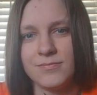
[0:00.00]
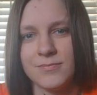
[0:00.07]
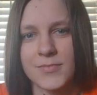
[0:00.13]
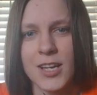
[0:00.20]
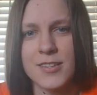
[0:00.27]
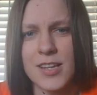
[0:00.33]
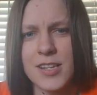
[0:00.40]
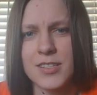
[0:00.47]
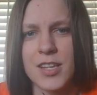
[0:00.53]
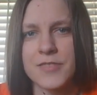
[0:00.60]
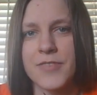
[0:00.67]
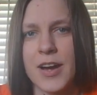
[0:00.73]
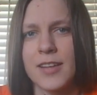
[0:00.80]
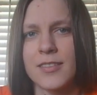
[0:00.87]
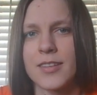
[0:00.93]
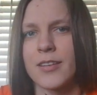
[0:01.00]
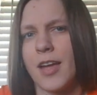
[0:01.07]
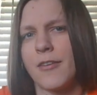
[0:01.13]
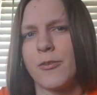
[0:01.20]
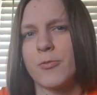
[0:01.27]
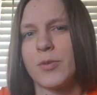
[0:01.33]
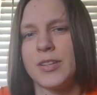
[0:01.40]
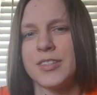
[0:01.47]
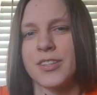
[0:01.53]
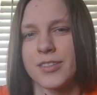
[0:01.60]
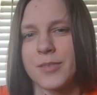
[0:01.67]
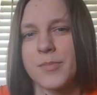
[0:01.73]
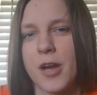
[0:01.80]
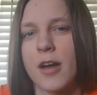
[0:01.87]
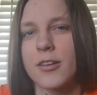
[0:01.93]
That's fine. Everyone needs
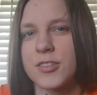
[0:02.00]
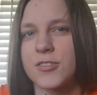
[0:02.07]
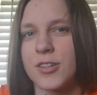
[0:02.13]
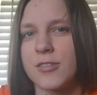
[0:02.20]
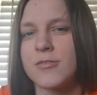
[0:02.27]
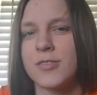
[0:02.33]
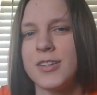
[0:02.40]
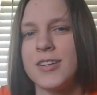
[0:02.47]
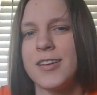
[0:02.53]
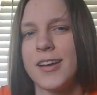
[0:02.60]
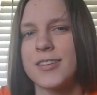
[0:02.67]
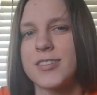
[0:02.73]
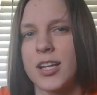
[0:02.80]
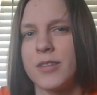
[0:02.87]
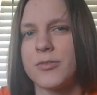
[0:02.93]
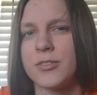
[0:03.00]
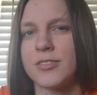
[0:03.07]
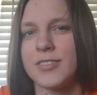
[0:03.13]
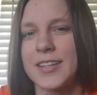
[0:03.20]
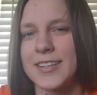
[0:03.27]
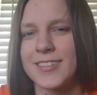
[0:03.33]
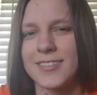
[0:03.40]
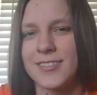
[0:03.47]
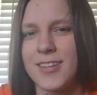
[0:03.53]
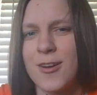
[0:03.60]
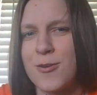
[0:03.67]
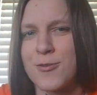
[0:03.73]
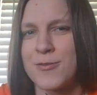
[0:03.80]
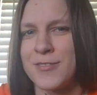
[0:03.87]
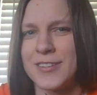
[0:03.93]
antibiotics, you know. It's awful. Like,
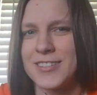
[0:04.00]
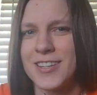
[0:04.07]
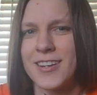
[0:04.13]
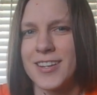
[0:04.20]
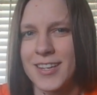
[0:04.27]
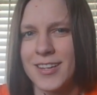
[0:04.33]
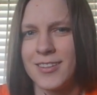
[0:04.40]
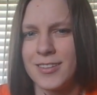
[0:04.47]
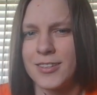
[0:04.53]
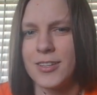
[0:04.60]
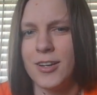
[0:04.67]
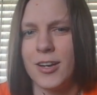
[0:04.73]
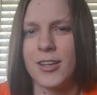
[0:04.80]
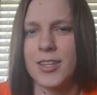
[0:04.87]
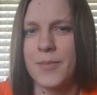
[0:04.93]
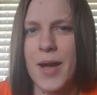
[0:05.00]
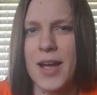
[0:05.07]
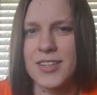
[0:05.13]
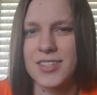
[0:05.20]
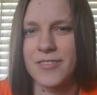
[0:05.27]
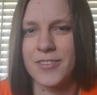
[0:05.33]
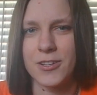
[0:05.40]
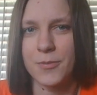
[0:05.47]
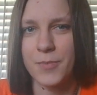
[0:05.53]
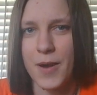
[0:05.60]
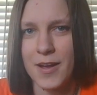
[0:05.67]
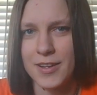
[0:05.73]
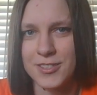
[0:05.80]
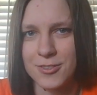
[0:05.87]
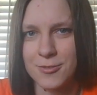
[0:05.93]
no, it's gonna kill the good and the bad stuff in your
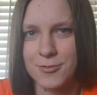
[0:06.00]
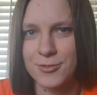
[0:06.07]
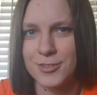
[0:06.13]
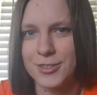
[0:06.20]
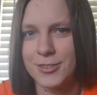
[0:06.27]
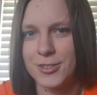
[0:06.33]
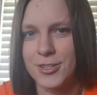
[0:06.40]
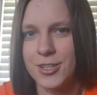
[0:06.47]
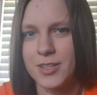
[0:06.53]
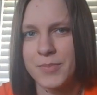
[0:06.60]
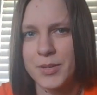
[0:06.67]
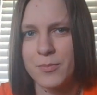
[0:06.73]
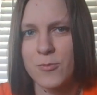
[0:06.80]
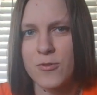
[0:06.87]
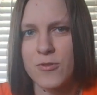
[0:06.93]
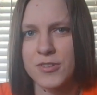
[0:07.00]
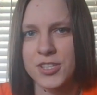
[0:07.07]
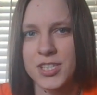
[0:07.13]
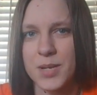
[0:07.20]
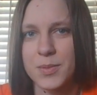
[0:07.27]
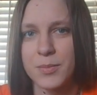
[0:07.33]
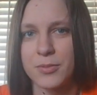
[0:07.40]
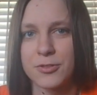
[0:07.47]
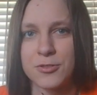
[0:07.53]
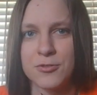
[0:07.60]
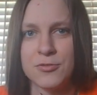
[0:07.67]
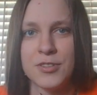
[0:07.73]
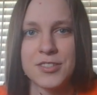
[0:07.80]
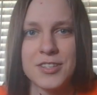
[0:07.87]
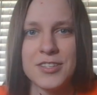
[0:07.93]
body, so you're gonna be more susceptible
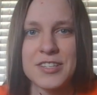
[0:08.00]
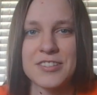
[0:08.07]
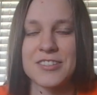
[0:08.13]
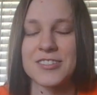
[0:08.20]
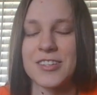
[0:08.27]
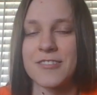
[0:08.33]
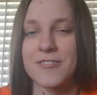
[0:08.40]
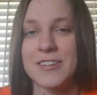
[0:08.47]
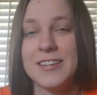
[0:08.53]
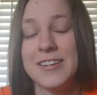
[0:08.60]
to diseases and stuff.